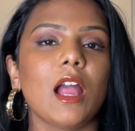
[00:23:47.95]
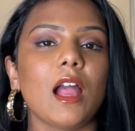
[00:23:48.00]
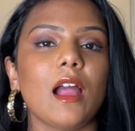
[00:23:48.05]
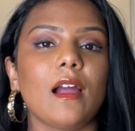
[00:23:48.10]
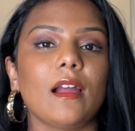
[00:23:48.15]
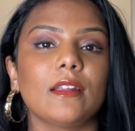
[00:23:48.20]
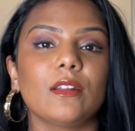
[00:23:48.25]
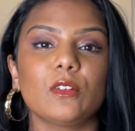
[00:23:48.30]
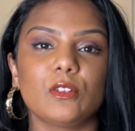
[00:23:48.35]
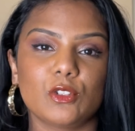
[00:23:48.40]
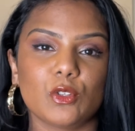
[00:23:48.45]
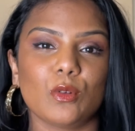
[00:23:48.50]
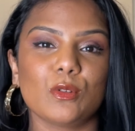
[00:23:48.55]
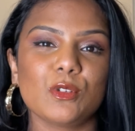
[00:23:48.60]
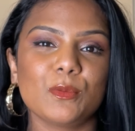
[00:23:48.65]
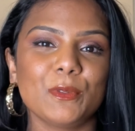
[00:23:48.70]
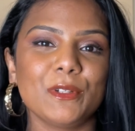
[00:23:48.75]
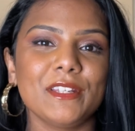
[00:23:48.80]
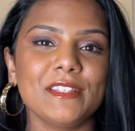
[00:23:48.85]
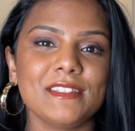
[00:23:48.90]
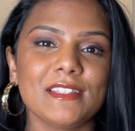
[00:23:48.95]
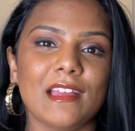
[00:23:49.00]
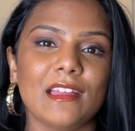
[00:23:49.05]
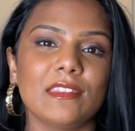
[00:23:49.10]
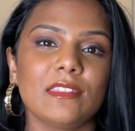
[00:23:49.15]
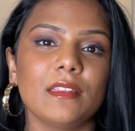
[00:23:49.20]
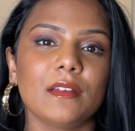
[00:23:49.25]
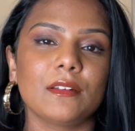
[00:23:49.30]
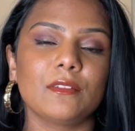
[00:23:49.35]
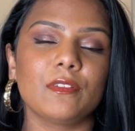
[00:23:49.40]
And it's also pretty sad
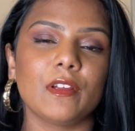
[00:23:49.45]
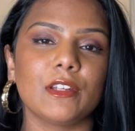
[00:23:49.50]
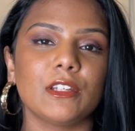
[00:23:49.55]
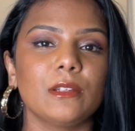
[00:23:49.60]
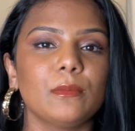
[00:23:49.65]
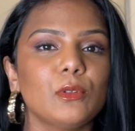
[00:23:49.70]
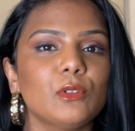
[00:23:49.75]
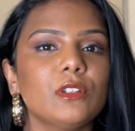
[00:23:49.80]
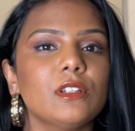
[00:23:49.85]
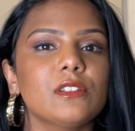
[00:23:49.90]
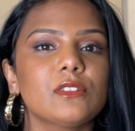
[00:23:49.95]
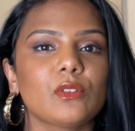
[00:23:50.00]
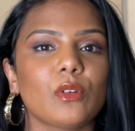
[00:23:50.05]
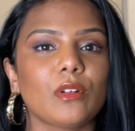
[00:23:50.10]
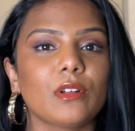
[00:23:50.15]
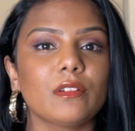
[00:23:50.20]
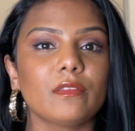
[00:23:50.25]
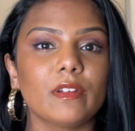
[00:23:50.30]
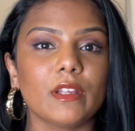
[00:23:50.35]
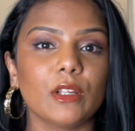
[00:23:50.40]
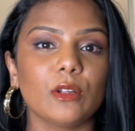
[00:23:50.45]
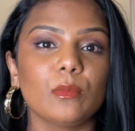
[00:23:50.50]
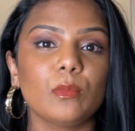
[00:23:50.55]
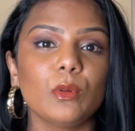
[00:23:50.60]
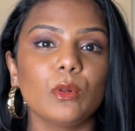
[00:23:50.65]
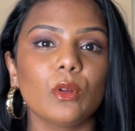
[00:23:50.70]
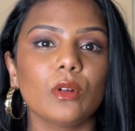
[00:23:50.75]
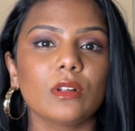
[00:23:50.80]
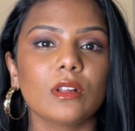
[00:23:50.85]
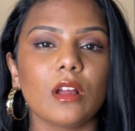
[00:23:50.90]
that Fenty Beauty is not available
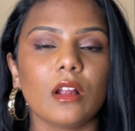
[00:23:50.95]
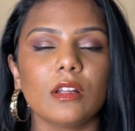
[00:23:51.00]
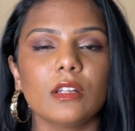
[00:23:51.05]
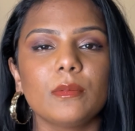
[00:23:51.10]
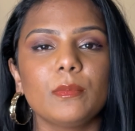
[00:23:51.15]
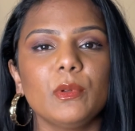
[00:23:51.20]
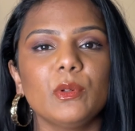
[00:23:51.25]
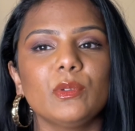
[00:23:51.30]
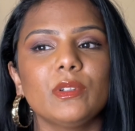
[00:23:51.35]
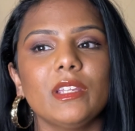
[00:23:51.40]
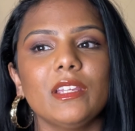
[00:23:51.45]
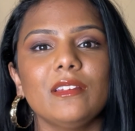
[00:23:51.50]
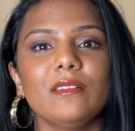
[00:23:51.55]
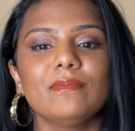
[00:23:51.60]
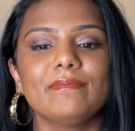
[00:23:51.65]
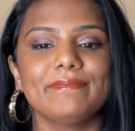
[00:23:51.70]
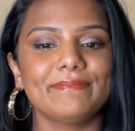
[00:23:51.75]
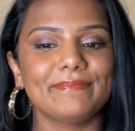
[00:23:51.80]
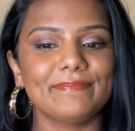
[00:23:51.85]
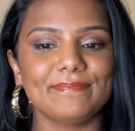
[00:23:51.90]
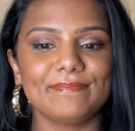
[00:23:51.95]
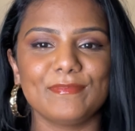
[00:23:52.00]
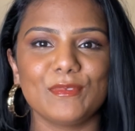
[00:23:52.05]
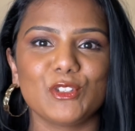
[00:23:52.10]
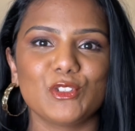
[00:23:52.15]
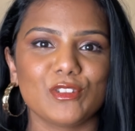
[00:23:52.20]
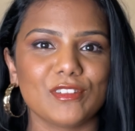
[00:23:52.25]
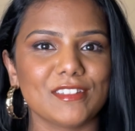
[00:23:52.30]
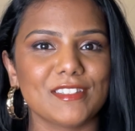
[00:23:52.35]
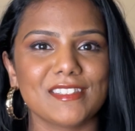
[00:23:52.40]
on Cult Beauty, which
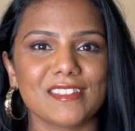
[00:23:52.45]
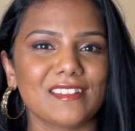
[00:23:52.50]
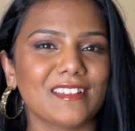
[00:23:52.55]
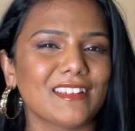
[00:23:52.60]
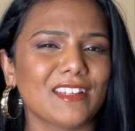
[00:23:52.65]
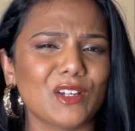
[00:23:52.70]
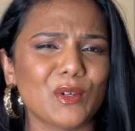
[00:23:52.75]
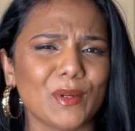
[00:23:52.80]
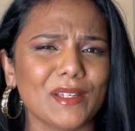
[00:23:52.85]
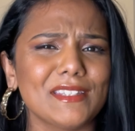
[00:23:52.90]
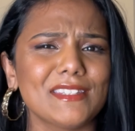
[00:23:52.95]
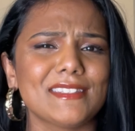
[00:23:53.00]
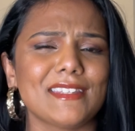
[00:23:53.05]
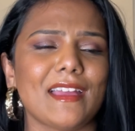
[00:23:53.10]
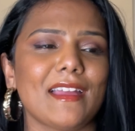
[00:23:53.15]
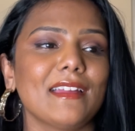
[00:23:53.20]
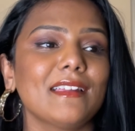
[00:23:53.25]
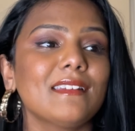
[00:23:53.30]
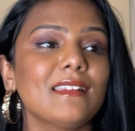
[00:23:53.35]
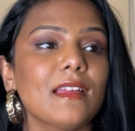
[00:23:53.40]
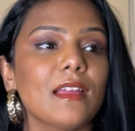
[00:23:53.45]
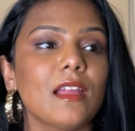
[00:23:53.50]
is quite sad.